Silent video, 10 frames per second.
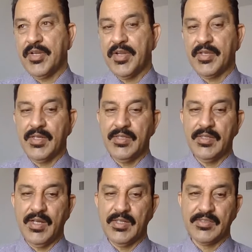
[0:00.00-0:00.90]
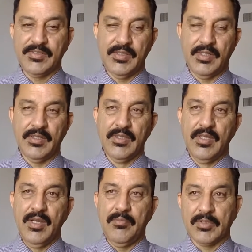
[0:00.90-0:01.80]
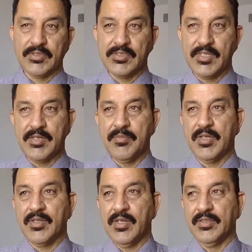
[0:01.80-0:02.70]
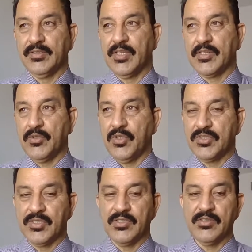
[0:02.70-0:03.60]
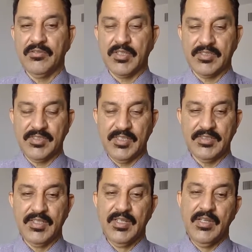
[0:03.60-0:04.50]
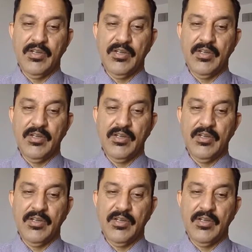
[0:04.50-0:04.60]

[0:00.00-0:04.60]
periodically, as the master statement and the regulation what says.